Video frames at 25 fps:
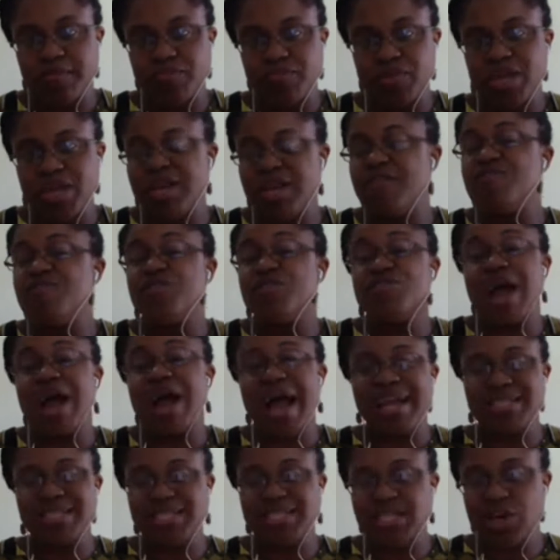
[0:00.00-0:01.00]
in a
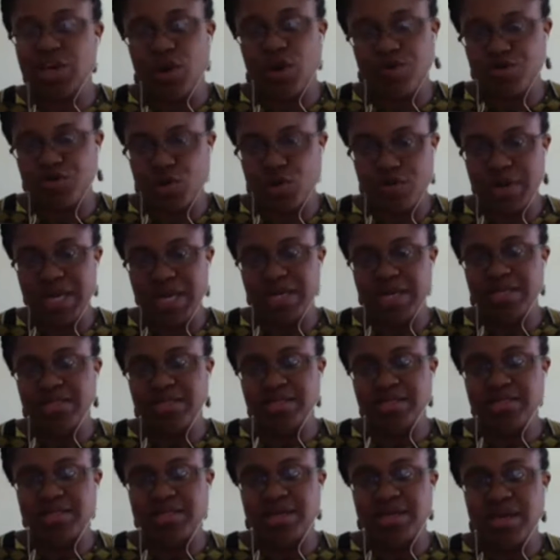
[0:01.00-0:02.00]
variety of
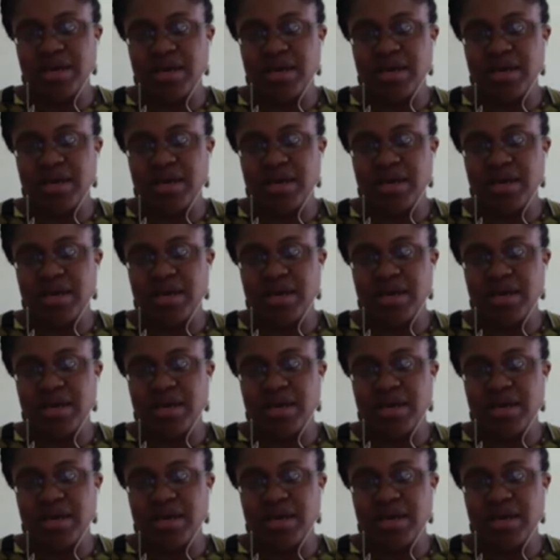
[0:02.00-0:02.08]
domains,